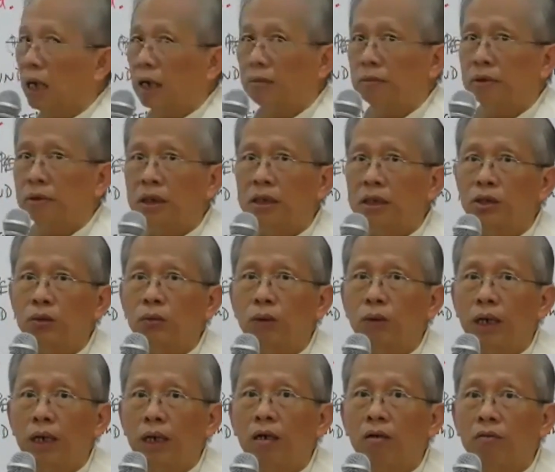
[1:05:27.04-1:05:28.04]
times the
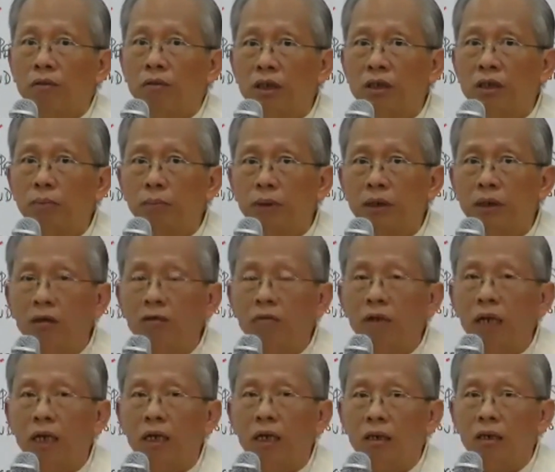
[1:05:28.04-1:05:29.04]
square of the speed of
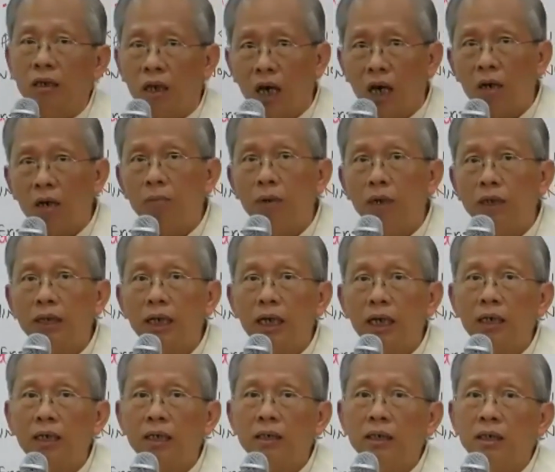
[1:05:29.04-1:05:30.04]
light. How much
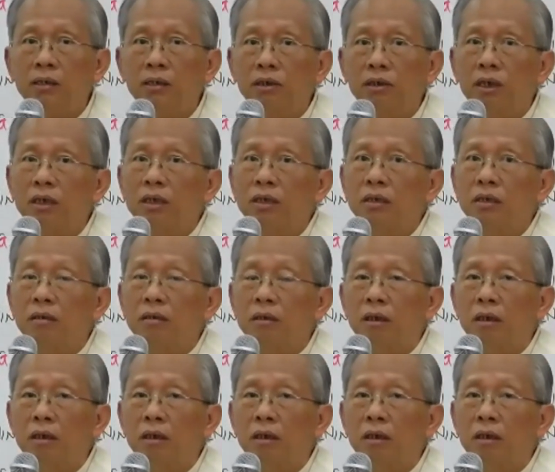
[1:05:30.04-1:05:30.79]
energy release?